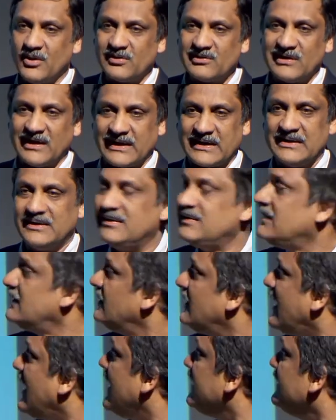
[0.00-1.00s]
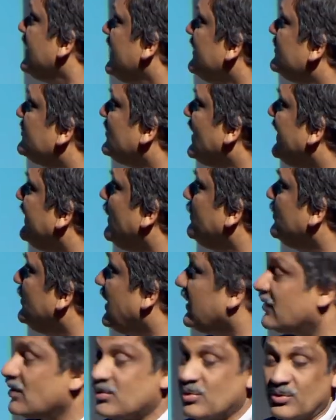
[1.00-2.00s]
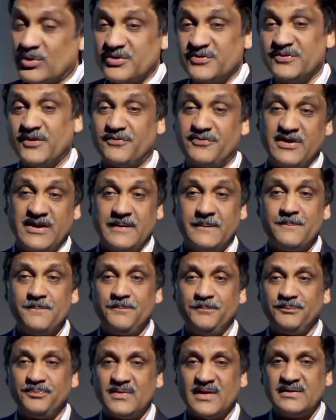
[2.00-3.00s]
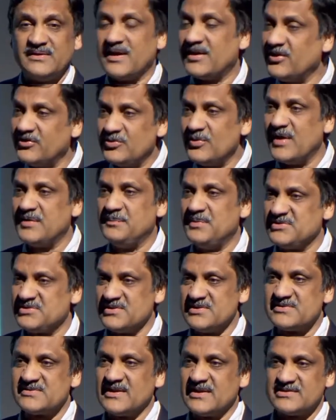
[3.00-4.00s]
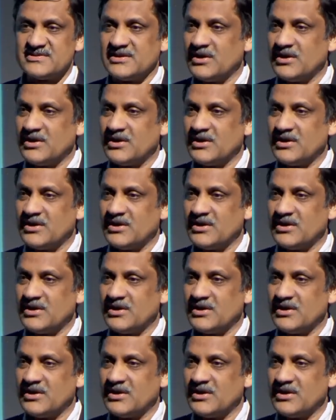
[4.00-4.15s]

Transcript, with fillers: click and sign up to take a course for free. There is no admissions test.